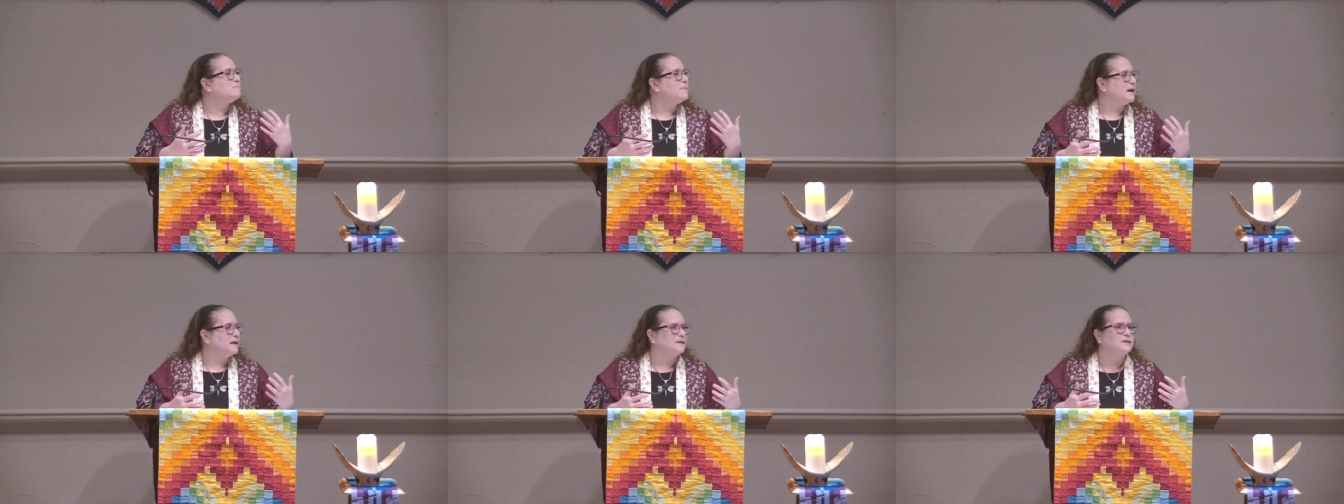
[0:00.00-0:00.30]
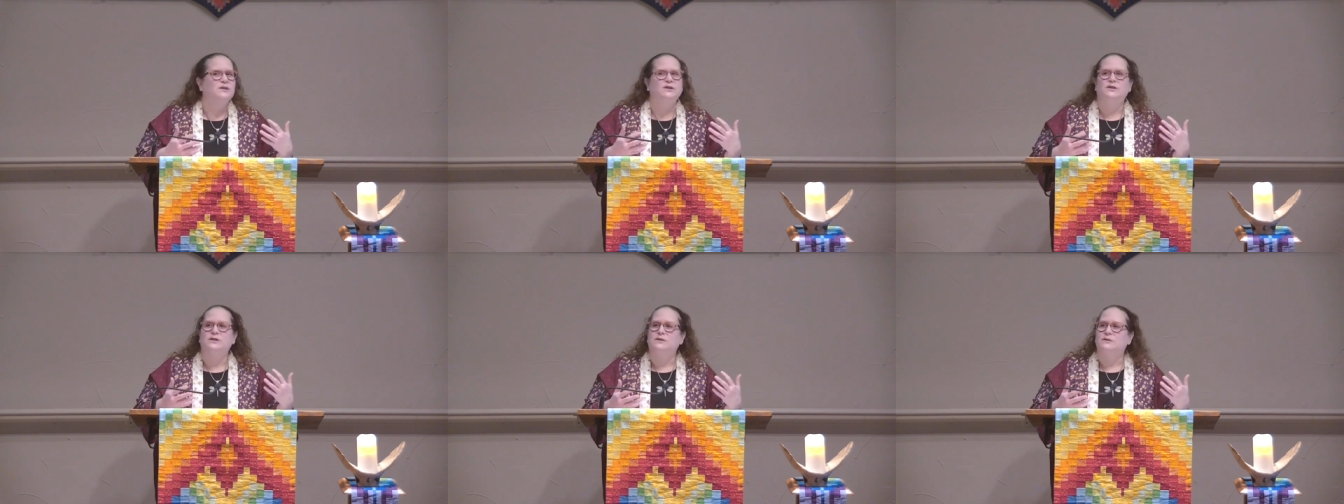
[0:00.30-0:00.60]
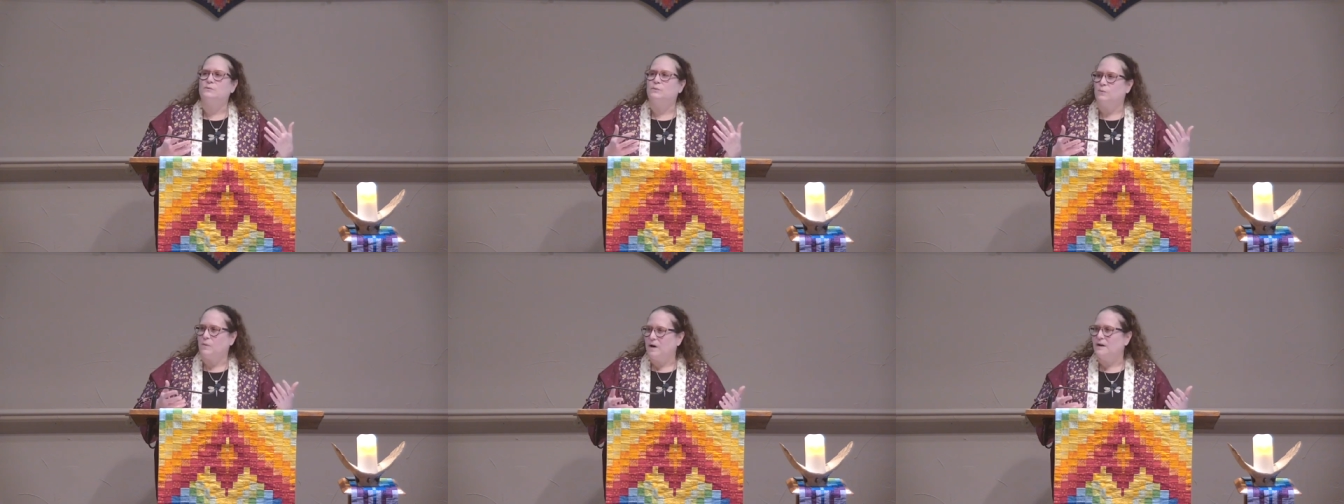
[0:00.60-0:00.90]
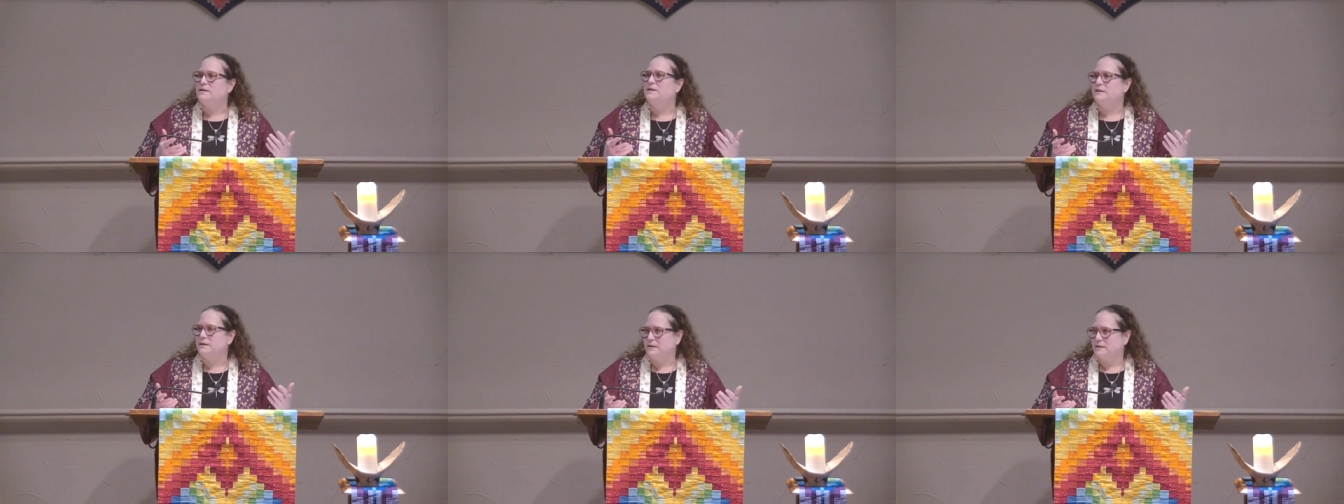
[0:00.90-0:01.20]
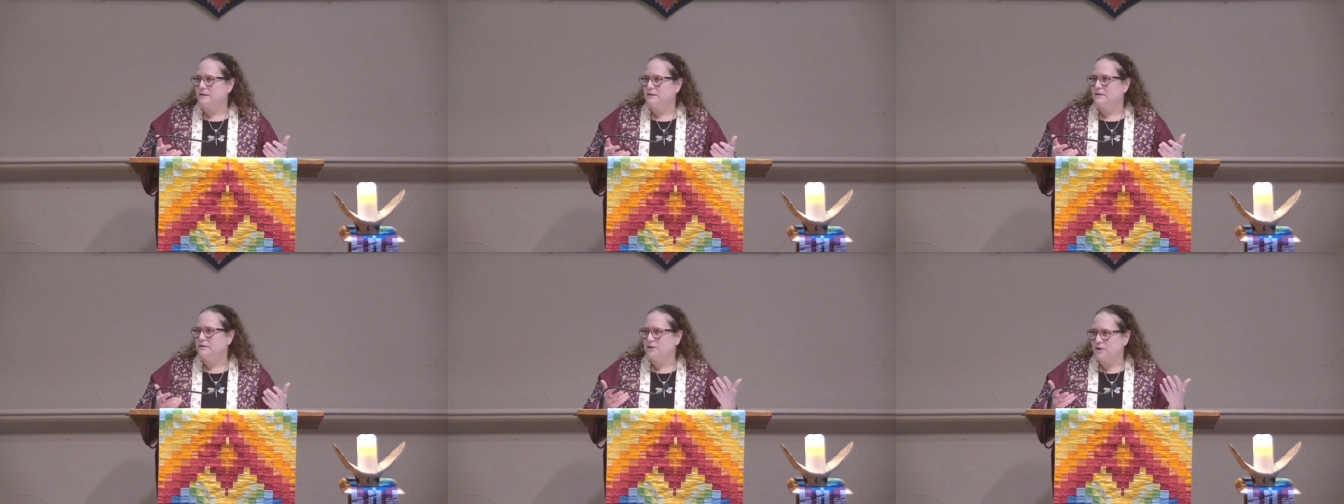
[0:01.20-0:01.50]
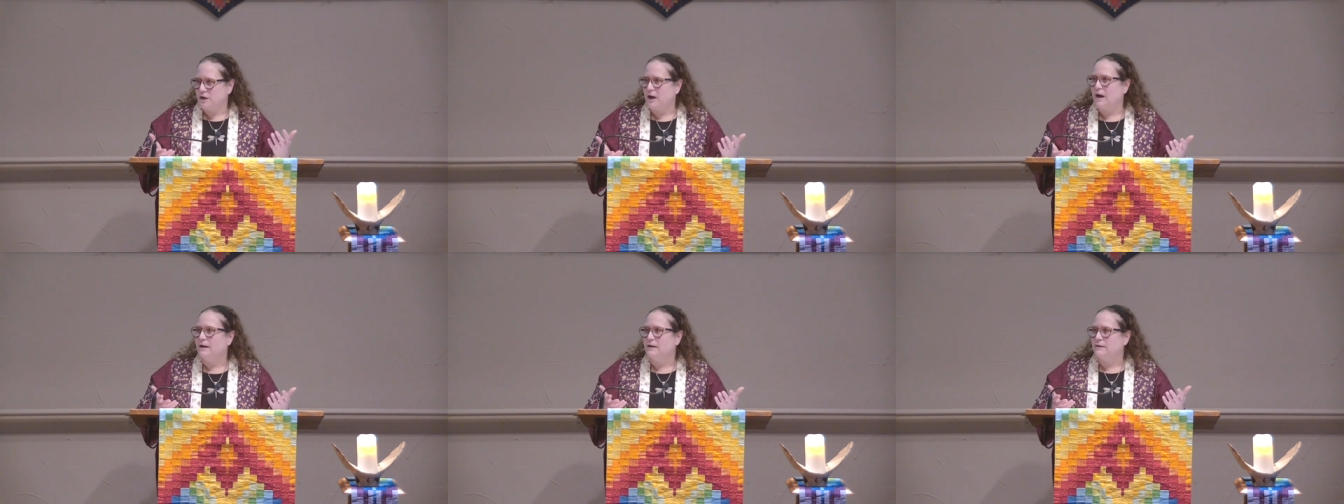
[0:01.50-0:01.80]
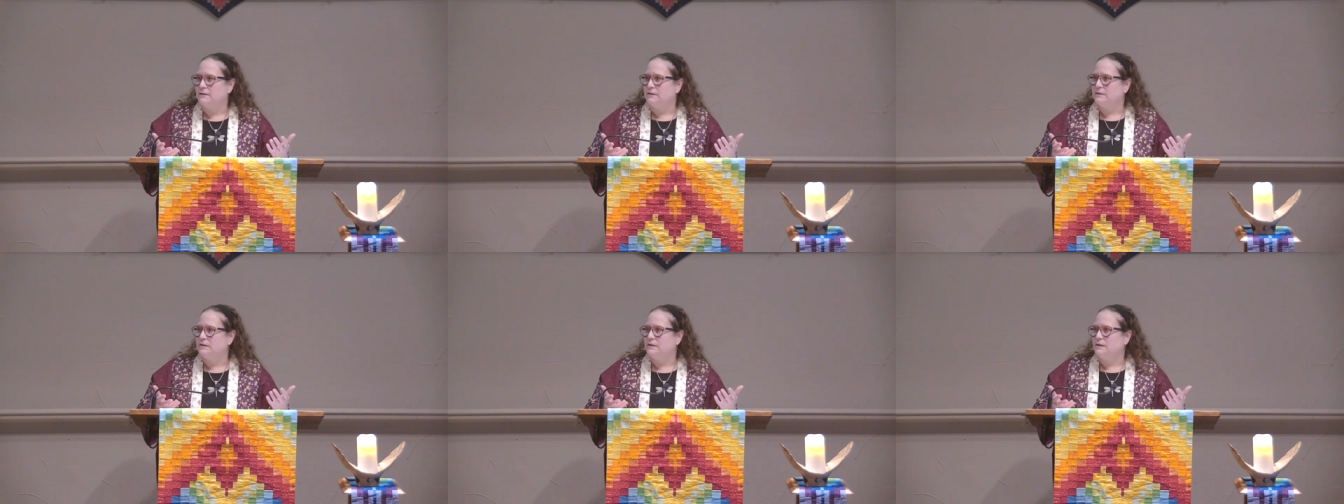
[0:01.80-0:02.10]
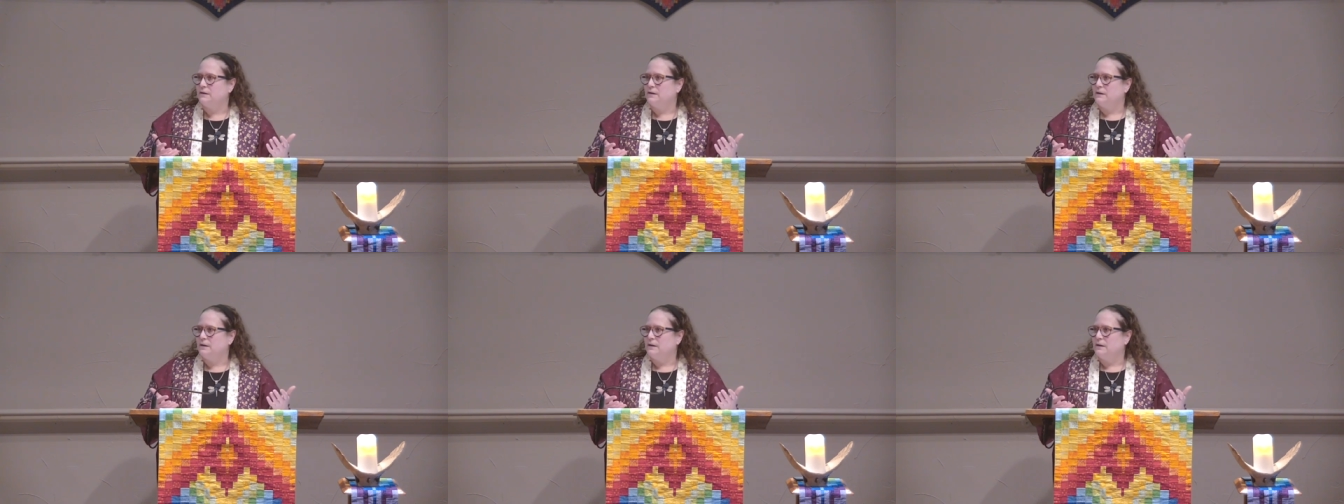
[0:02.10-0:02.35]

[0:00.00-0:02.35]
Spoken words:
much wanted child